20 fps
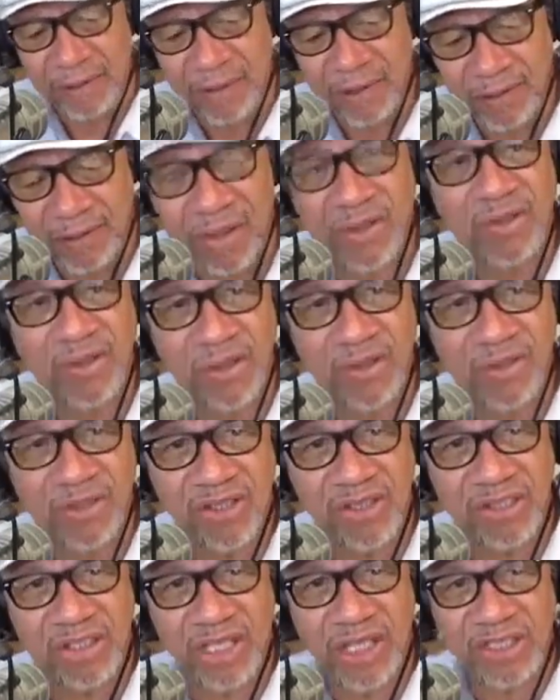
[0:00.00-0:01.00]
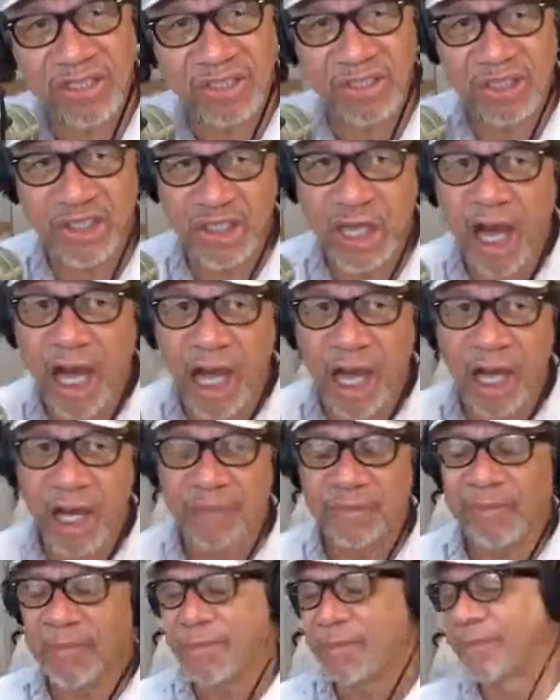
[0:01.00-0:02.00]
to do the just job.
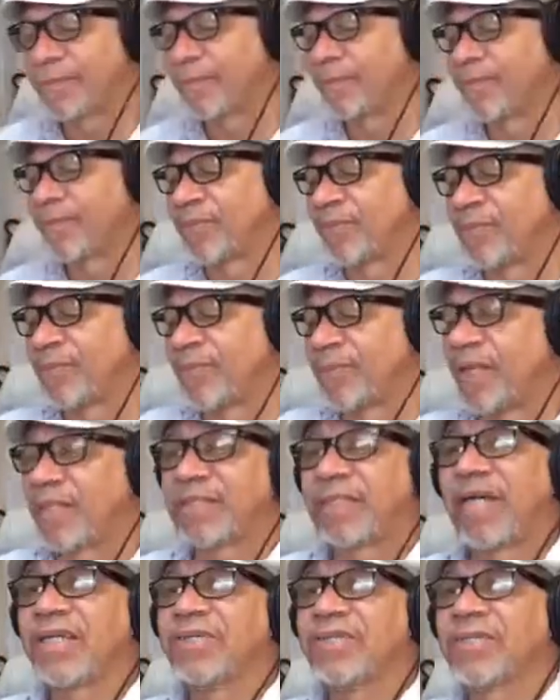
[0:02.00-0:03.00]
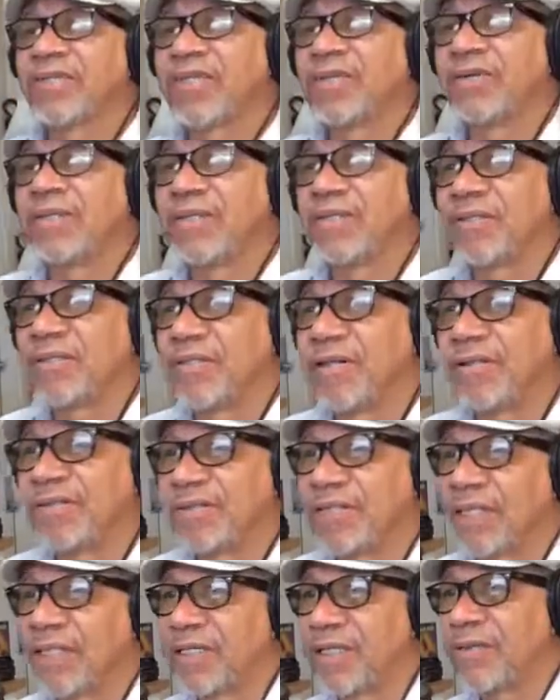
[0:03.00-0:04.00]
That's how you do it. You don't
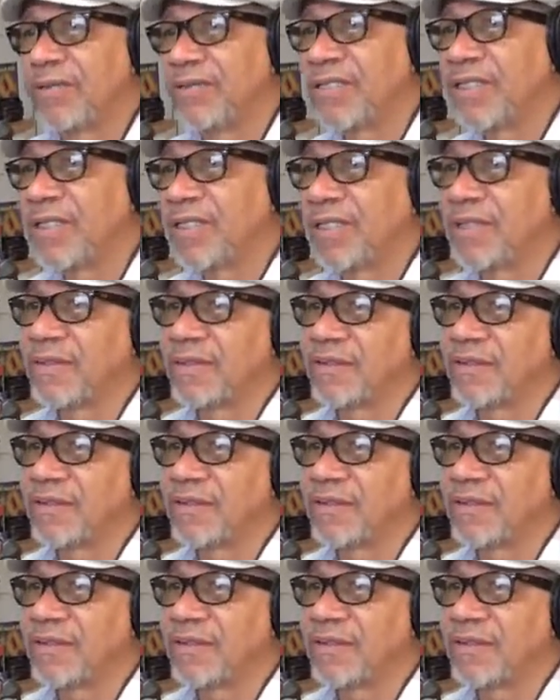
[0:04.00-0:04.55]
take no knee.